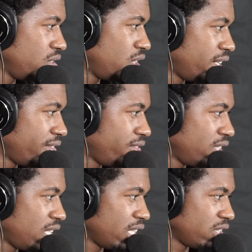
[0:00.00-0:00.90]
You know, I
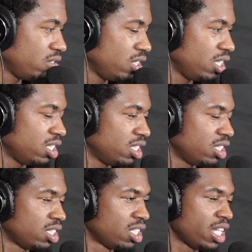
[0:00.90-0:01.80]
feel like you need to
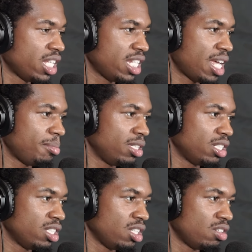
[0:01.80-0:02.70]
tap
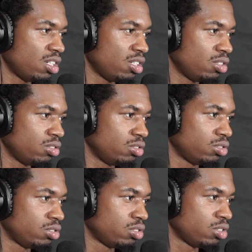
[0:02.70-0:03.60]
into your
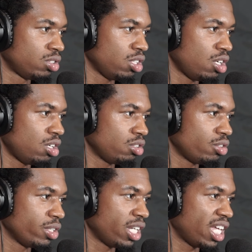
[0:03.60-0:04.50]

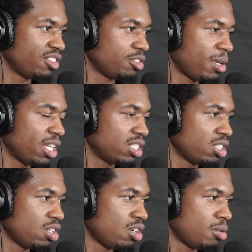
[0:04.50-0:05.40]
own creative
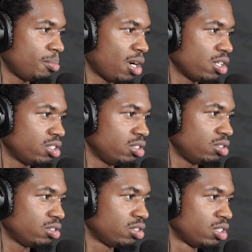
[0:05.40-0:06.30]
space and your own
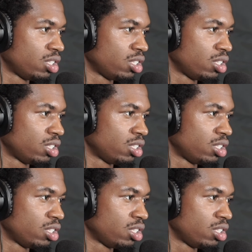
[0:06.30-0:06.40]
personal